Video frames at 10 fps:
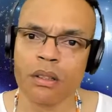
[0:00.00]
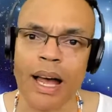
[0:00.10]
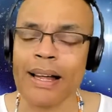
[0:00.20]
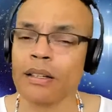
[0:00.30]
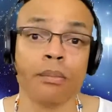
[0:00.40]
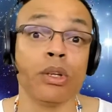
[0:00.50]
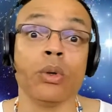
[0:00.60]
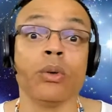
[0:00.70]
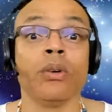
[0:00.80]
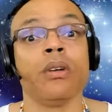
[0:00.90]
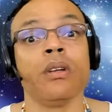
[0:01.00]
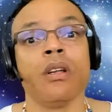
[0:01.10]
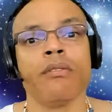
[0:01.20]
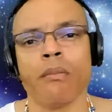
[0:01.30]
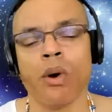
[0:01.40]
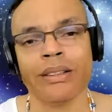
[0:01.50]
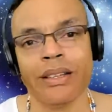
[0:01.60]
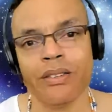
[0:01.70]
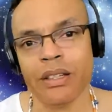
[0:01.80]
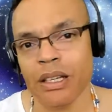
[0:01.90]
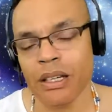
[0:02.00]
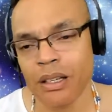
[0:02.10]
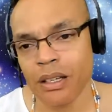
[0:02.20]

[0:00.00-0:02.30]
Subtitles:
out of the blue from Walt Disney.